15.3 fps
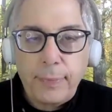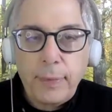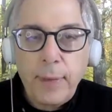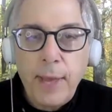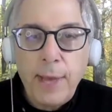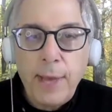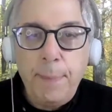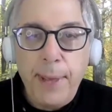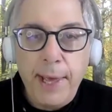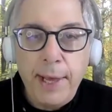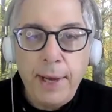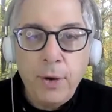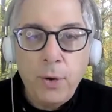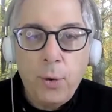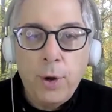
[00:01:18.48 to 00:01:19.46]
had
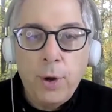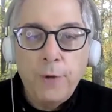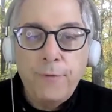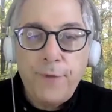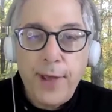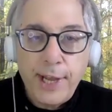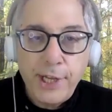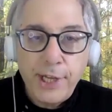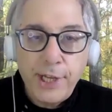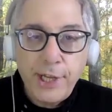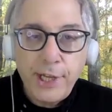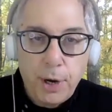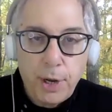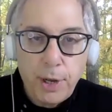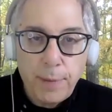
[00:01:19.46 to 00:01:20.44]
been on
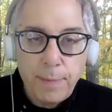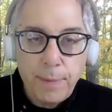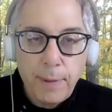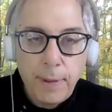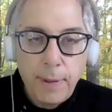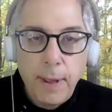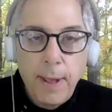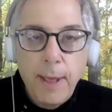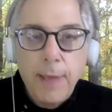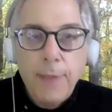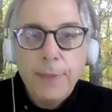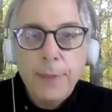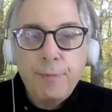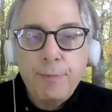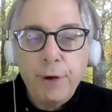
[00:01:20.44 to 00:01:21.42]
Facebook
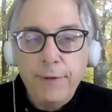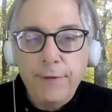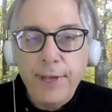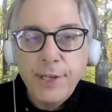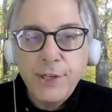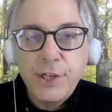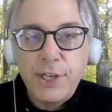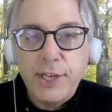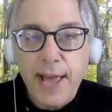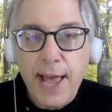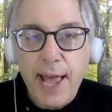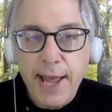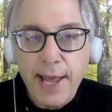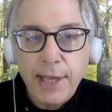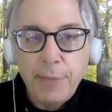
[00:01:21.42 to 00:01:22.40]
the previous
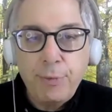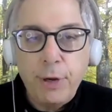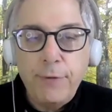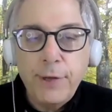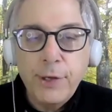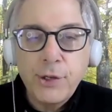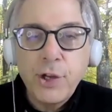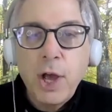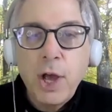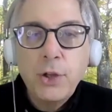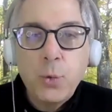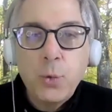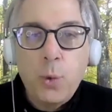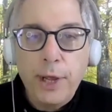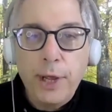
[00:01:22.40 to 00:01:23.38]
day, in the previous
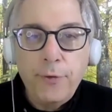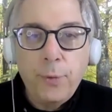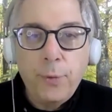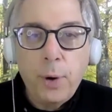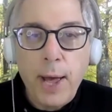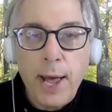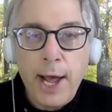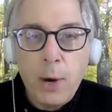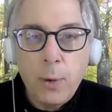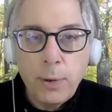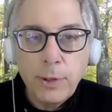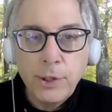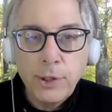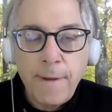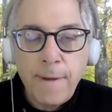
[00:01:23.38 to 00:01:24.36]
24
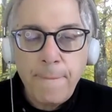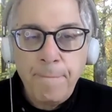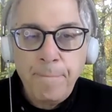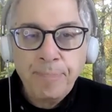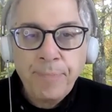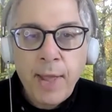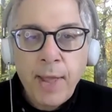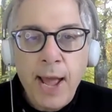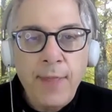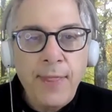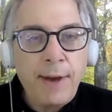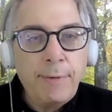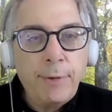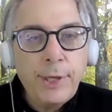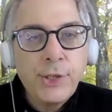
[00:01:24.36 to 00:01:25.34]
hours. And
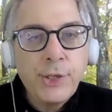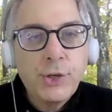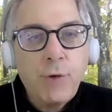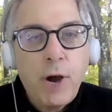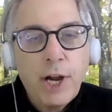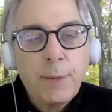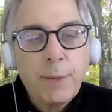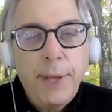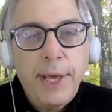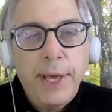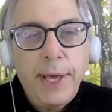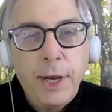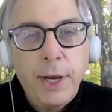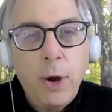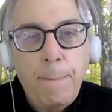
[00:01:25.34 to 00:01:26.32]
that really struck me.
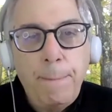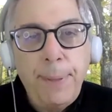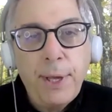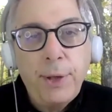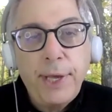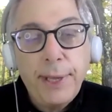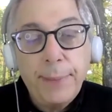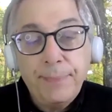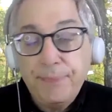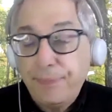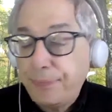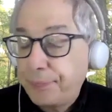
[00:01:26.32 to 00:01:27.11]
You know, a billion